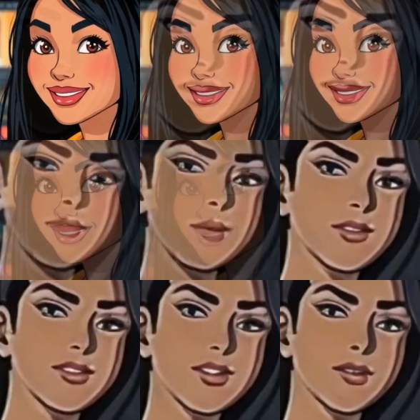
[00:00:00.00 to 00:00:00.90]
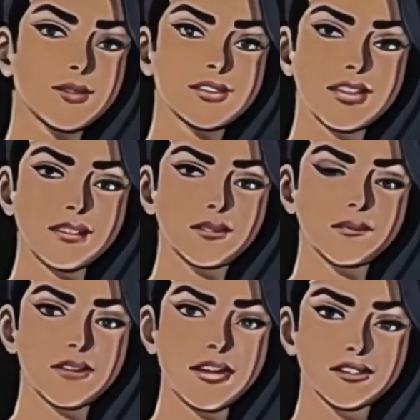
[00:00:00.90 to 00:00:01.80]
Everyone shared the technical
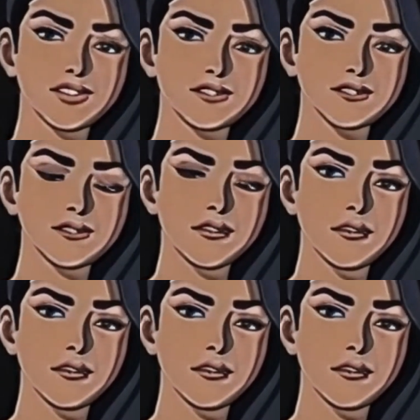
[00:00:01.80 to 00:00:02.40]
challenges.